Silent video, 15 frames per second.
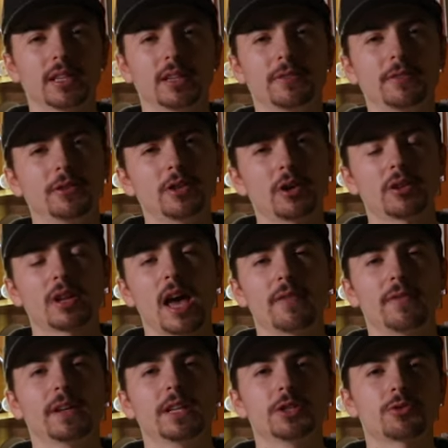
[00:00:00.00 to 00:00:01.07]
If you don't
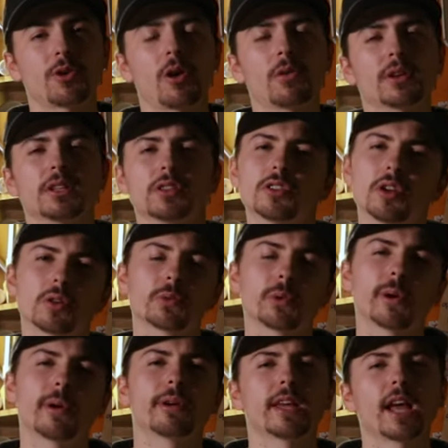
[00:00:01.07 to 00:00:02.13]
have any drawing, don't
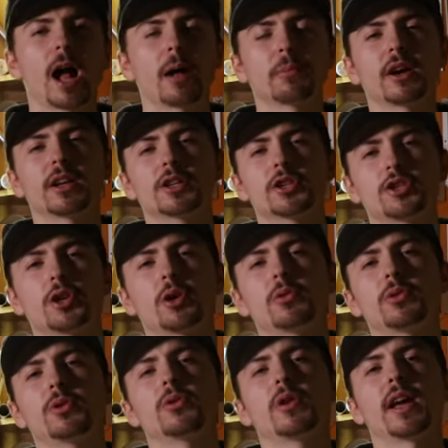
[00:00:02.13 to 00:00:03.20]
worry, I'm gonna show
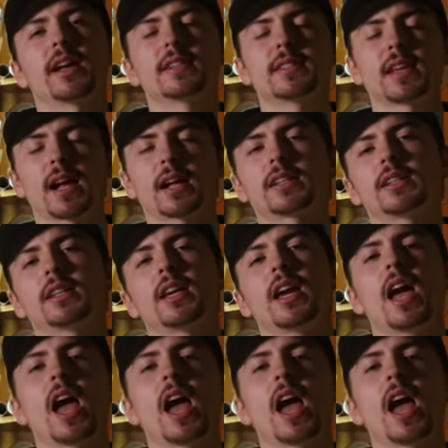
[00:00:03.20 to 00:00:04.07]
you exactly